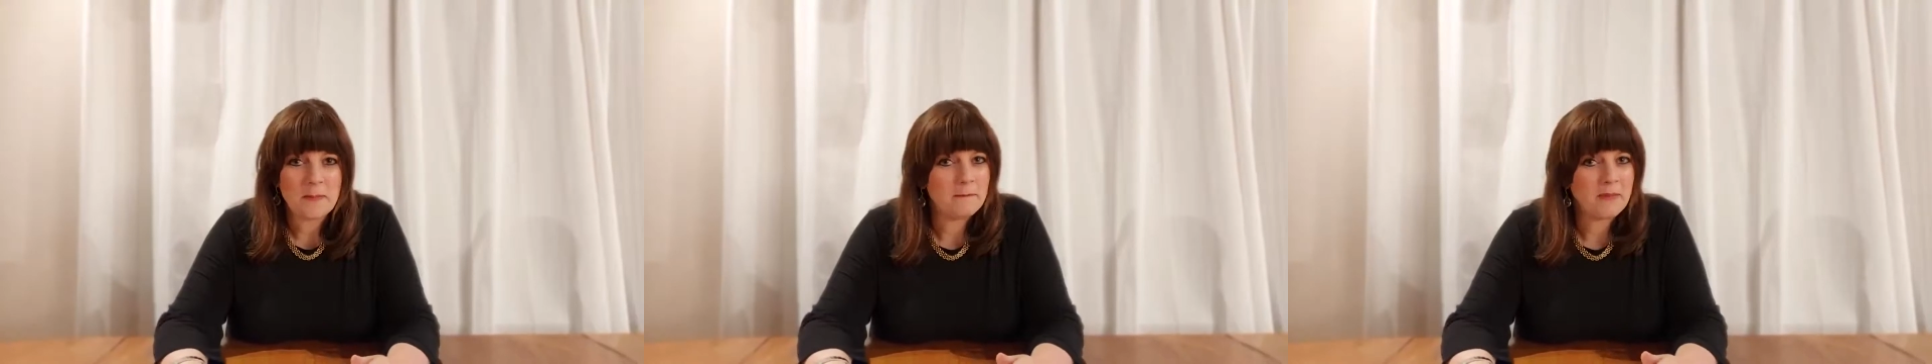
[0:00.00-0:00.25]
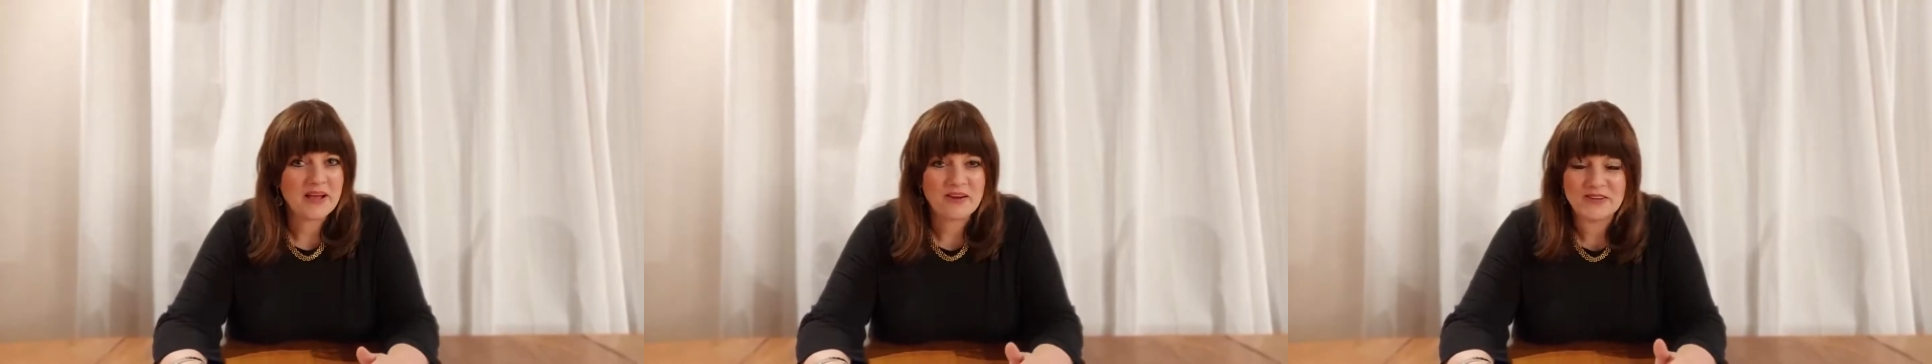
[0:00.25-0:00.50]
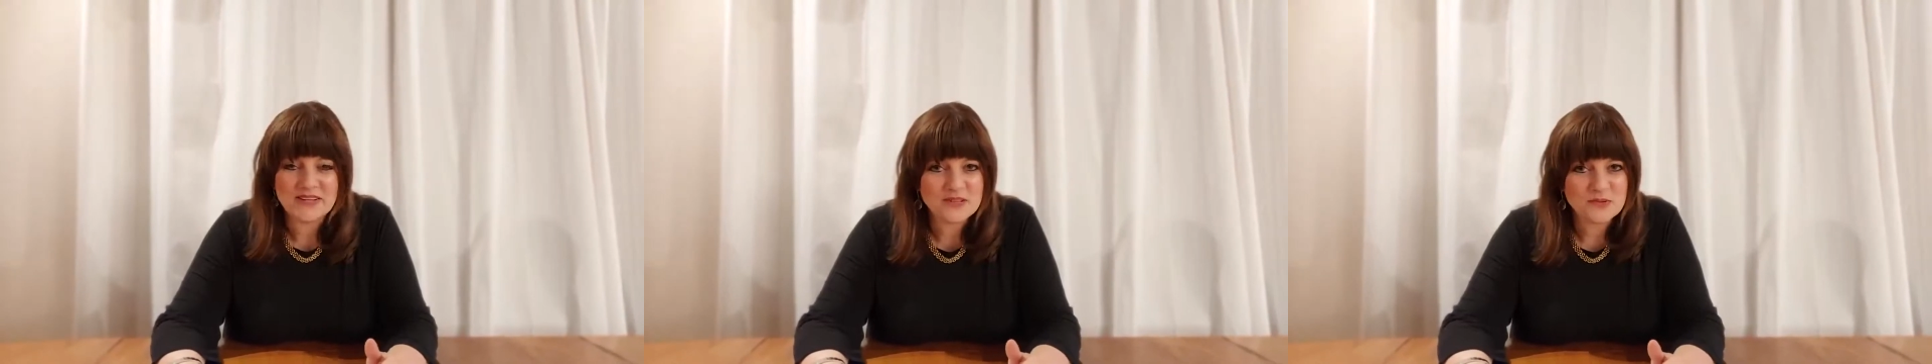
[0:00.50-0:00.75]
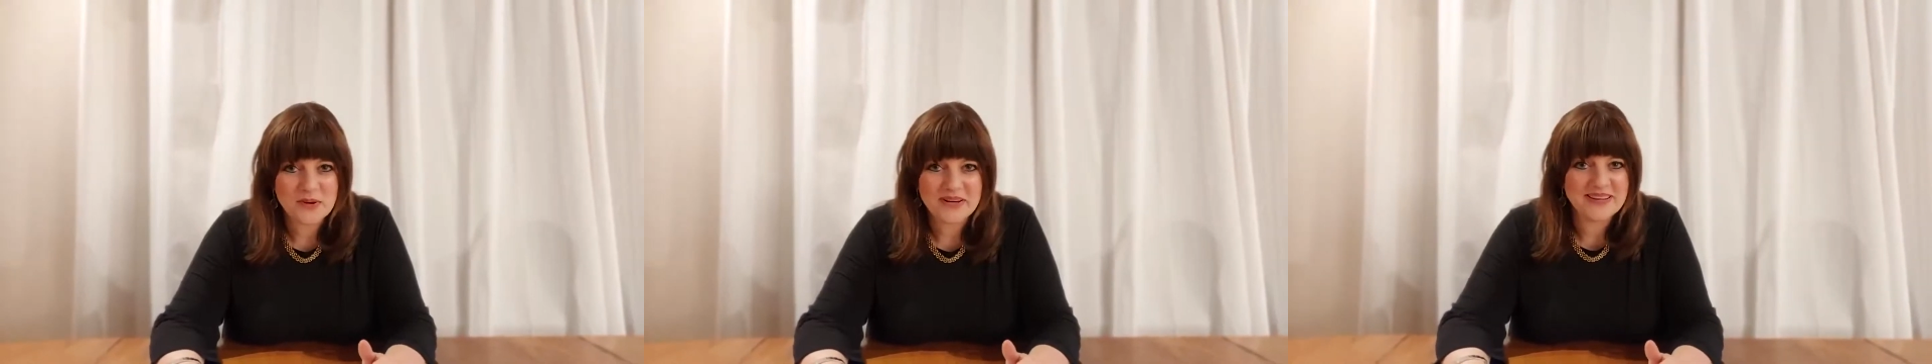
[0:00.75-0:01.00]
my early
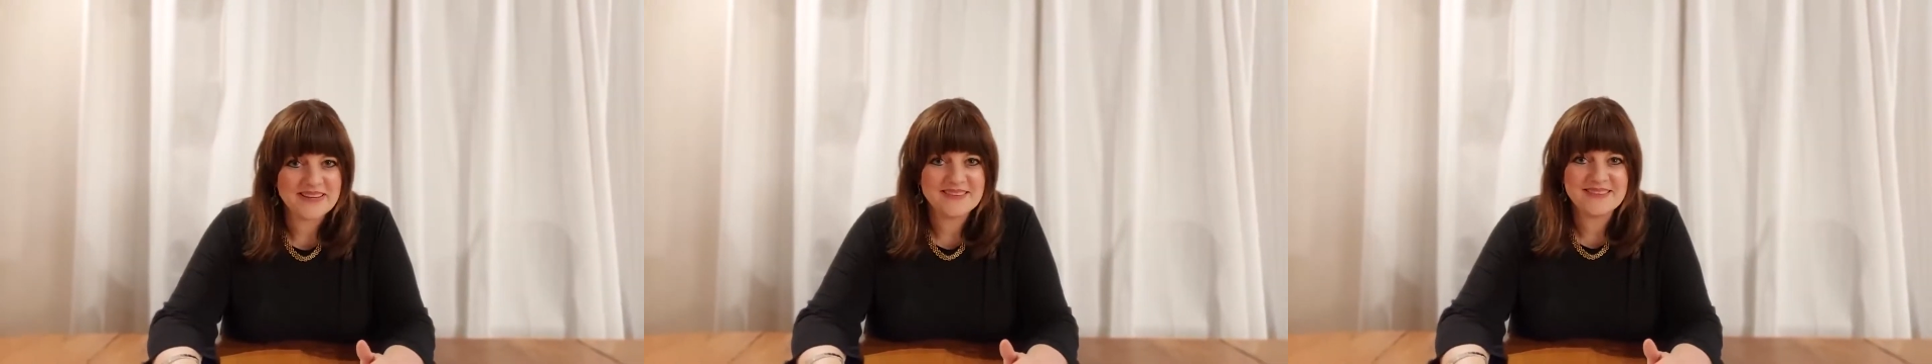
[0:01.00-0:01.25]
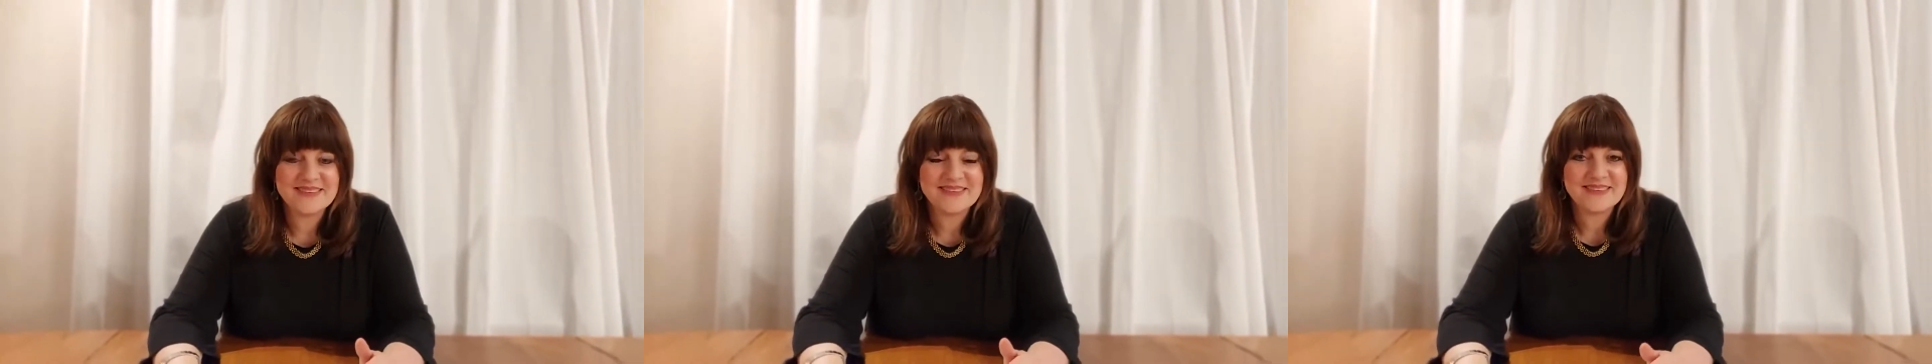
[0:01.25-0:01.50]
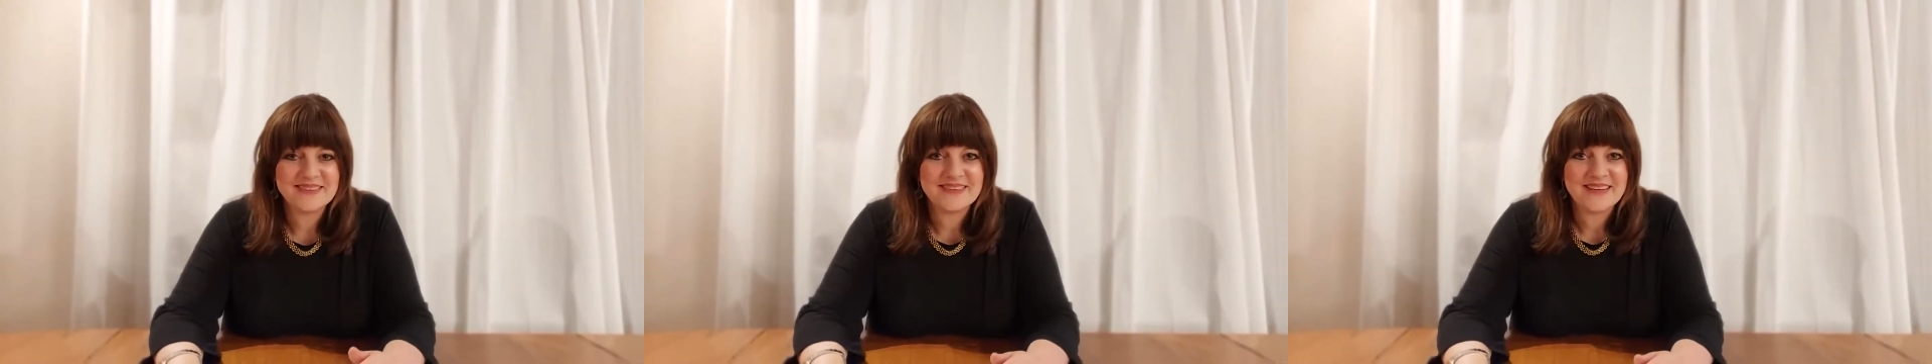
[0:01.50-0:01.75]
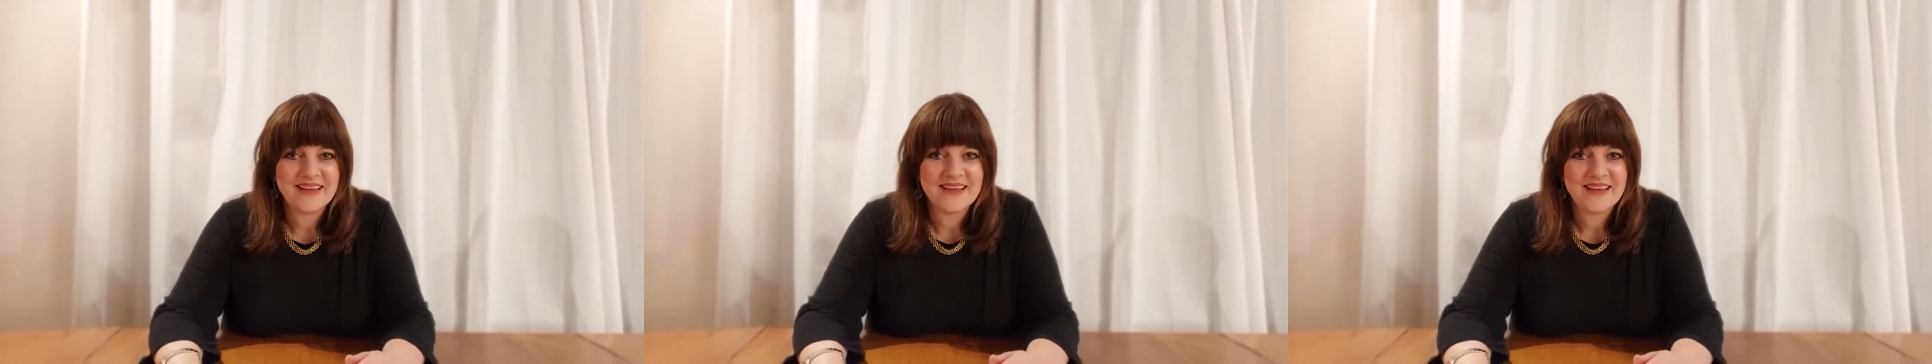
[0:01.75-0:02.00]
20s,
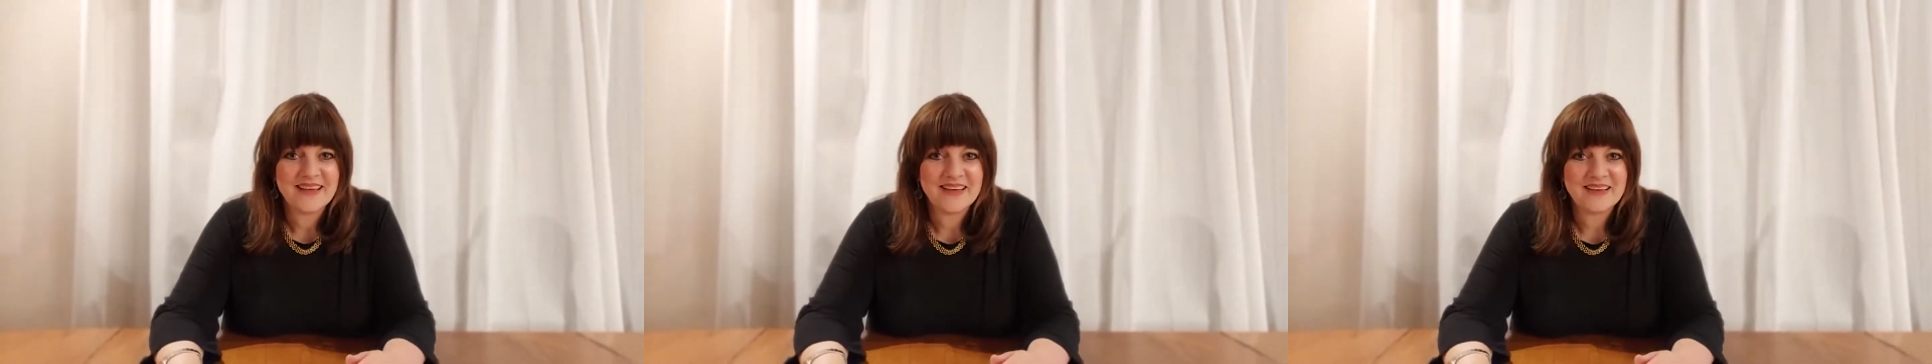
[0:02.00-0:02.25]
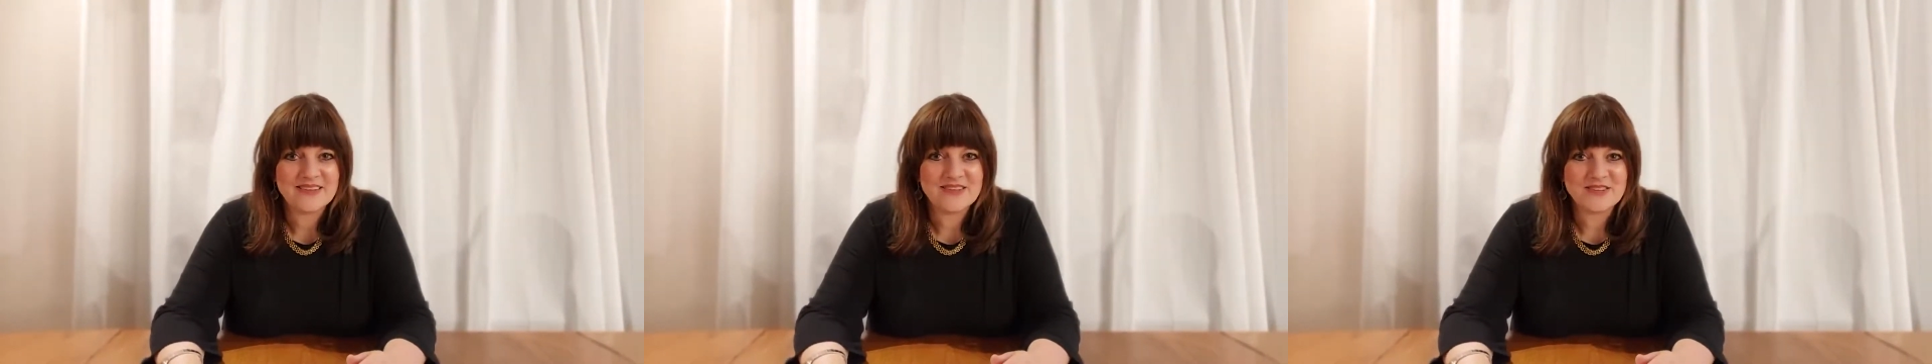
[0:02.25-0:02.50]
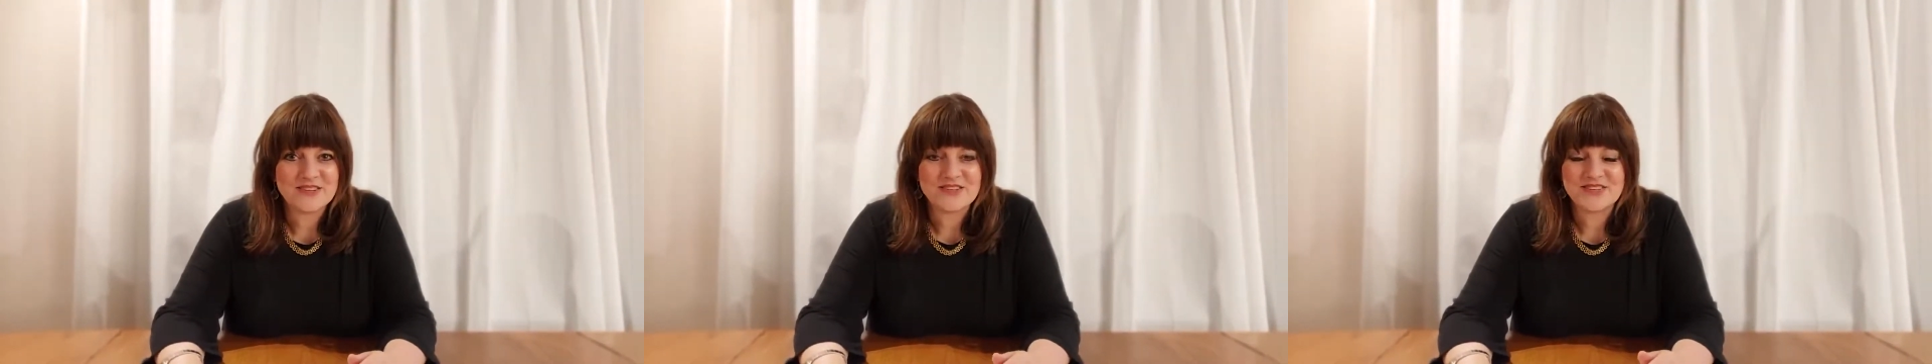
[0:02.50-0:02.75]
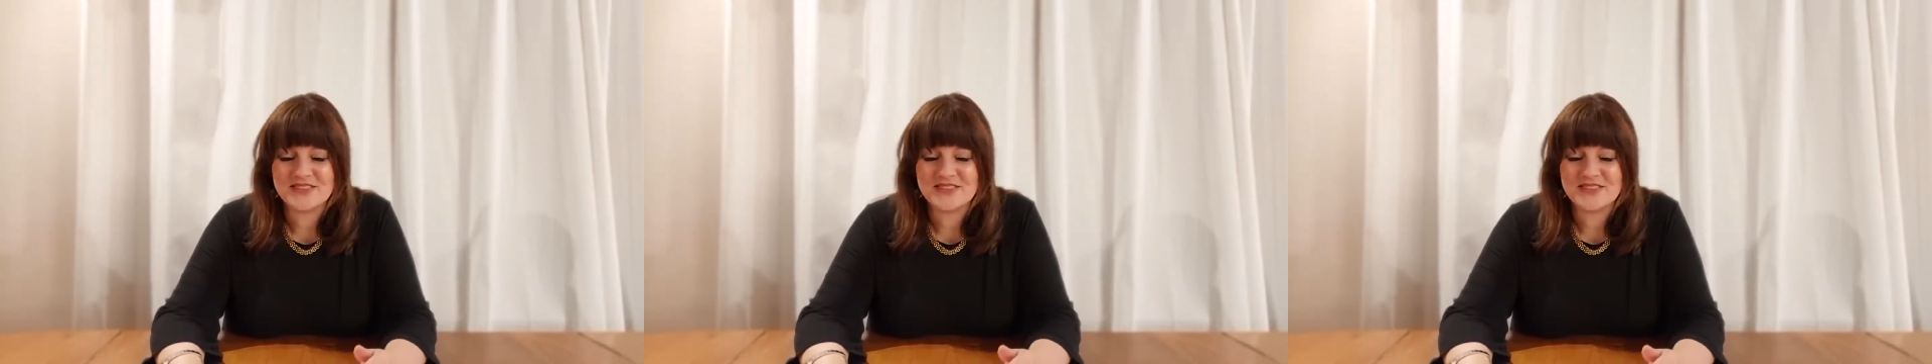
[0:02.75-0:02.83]
just,